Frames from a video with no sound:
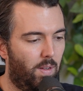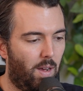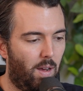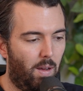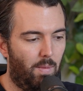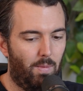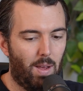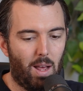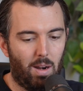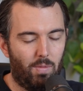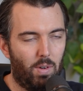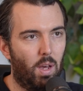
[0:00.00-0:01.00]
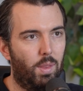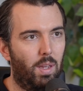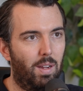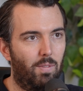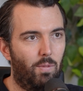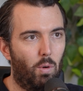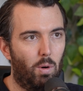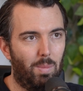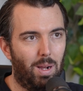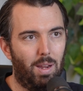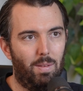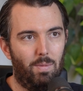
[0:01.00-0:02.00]
out of nothing for
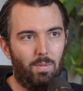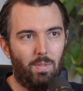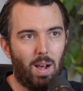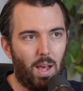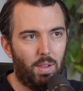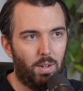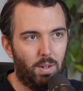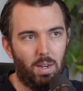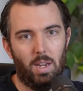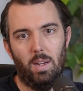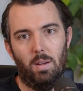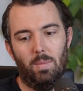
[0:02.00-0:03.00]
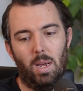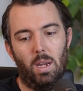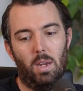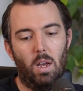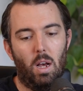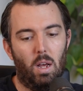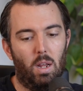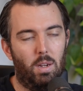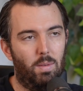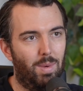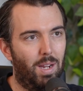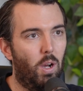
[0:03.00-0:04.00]
my father and my
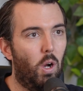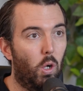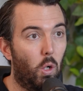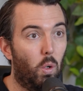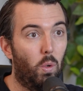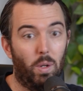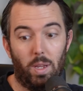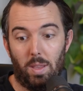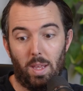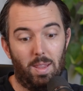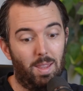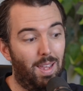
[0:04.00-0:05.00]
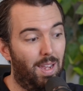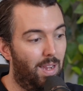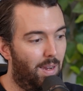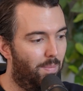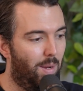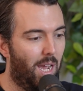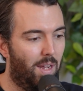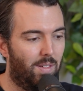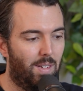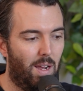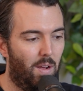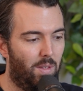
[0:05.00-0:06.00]
aunt and my uncle. And then they
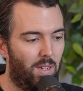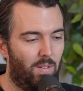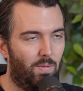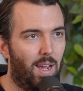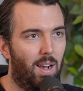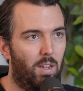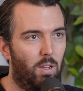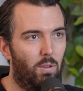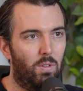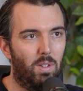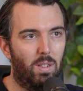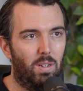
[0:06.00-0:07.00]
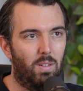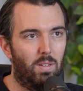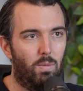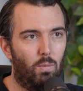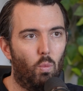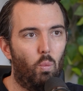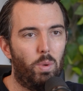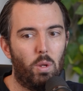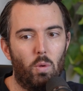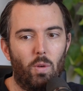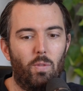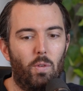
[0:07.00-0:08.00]
passed down these values and this
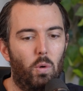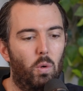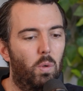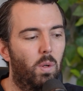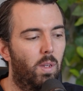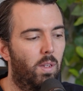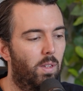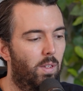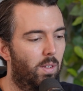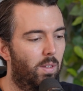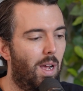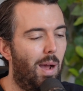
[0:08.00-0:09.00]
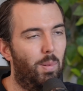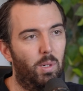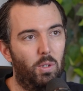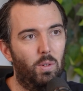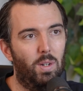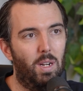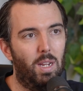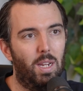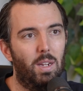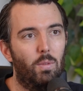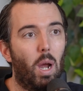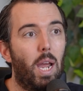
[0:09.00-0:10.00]
beautiful
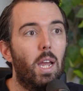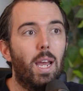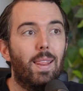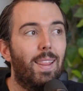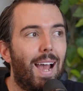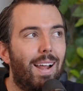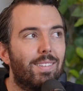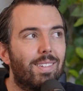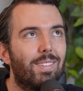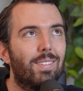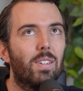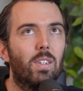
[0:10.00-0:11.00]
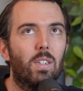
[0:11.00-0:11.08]
opportunity, right? And that's